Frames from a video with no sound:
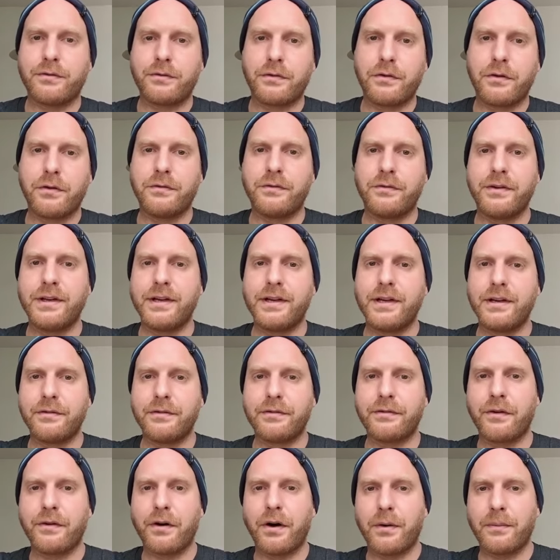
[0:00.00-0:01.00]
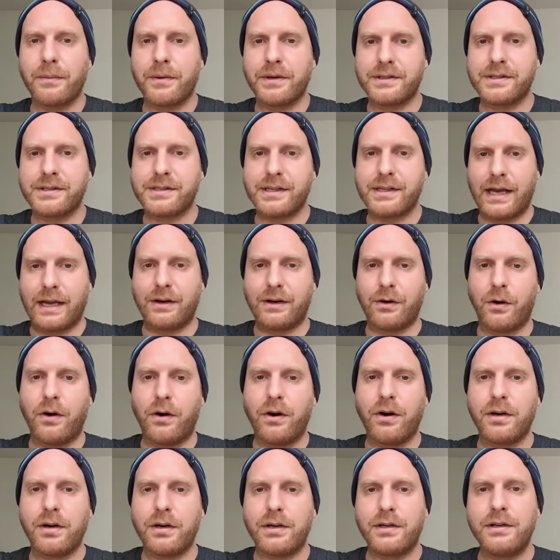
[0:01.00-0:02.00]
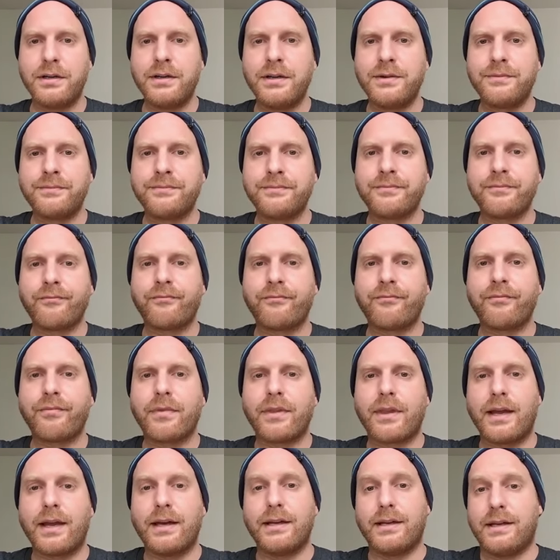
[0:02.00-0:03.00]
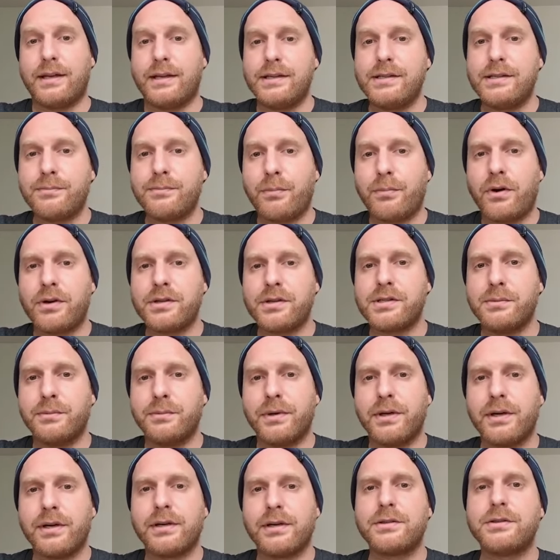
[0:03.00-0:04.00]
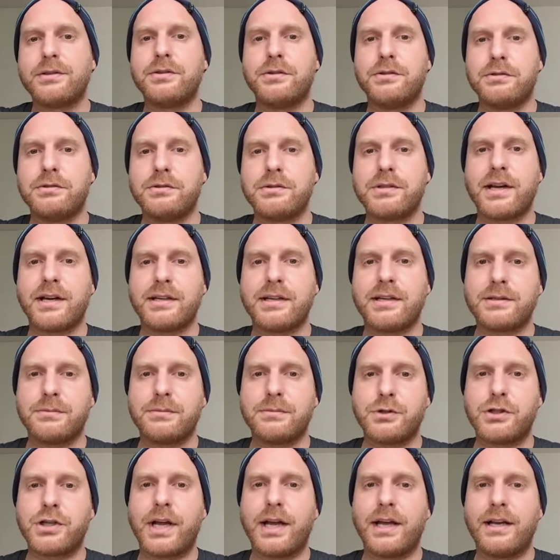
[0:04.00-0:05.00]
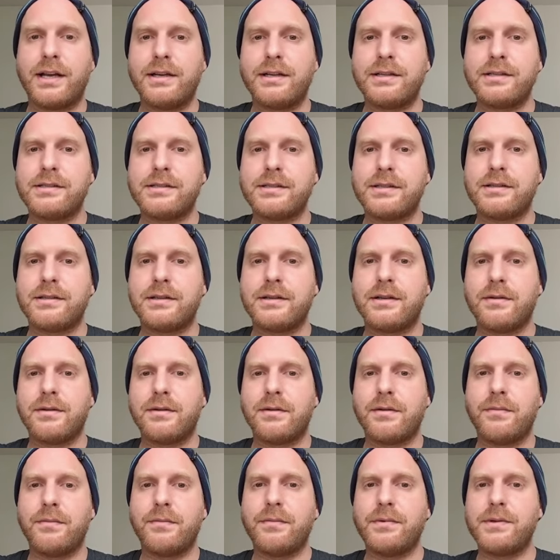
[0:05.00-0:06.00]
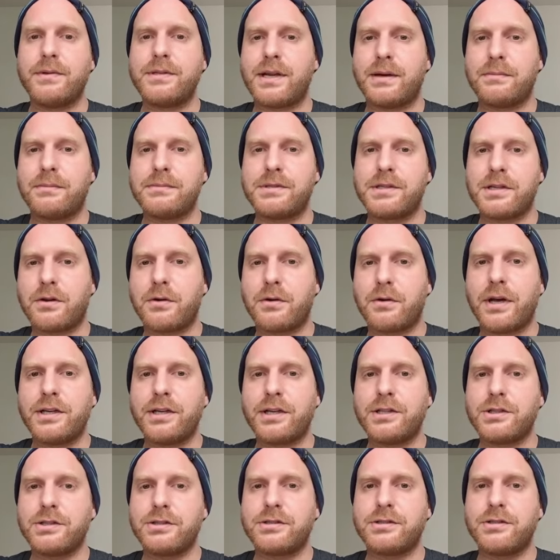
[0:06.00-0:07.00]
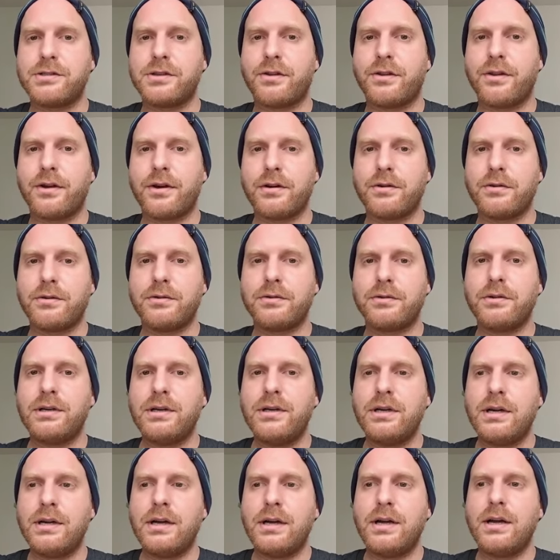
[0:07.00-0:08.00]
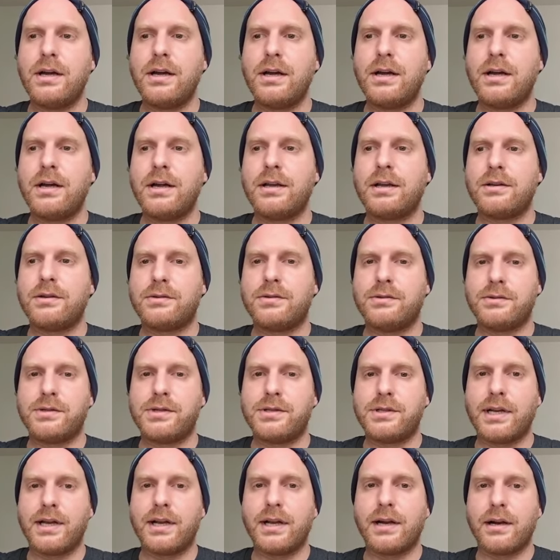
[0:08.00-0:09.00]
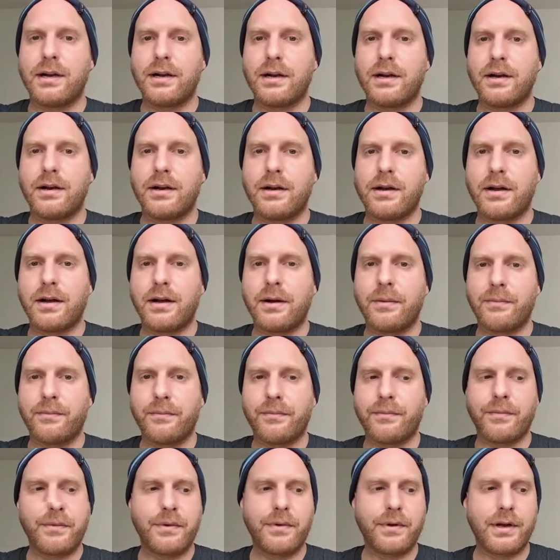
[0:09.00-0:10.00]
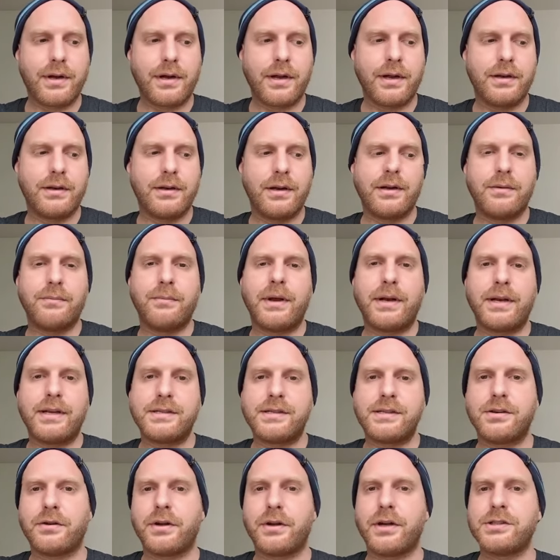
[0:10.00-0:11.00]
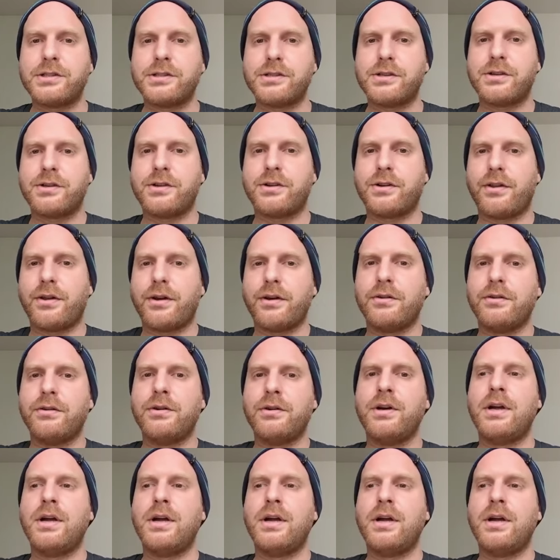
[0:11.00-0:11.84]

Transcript: for video formats at all. It is possible to use custom shaders in some situations, though, to still, in many situations, though.